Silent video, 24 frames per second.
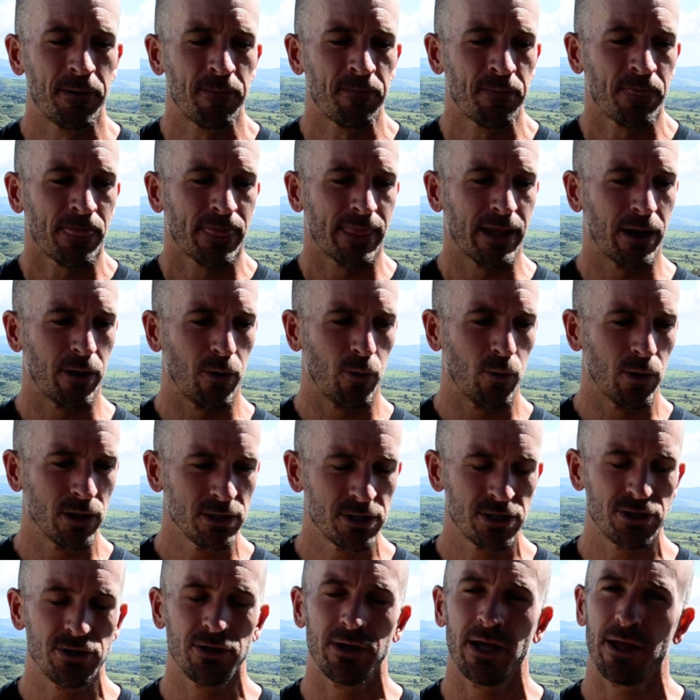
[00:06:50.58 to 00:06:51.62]
Now,
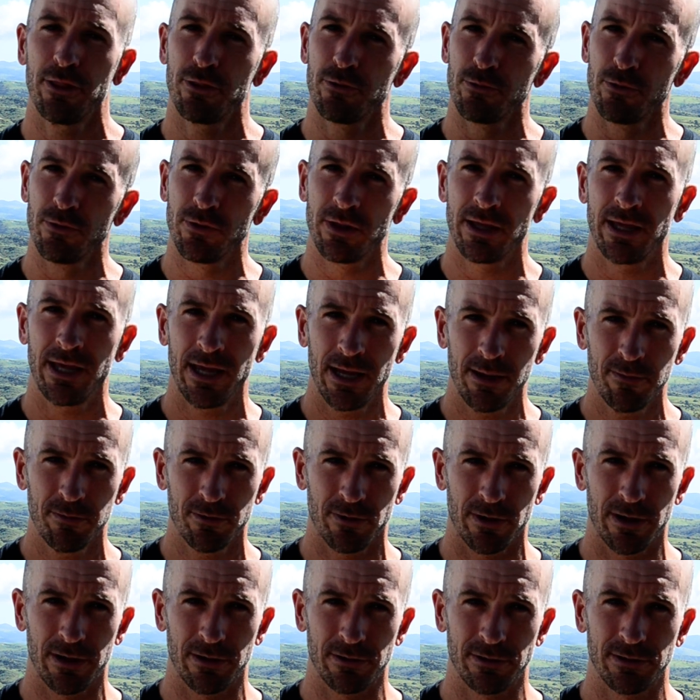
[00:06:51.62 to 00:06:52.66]
once you get through the
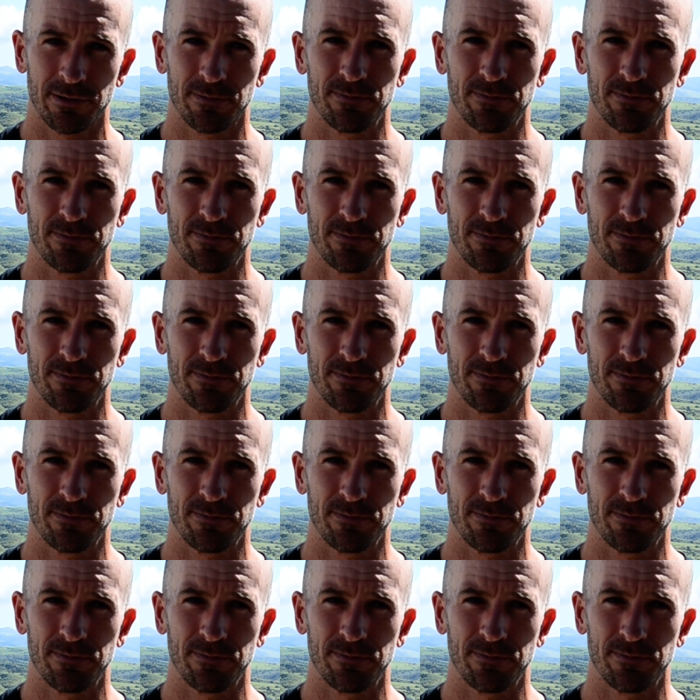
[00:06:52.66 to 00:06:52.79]
campground,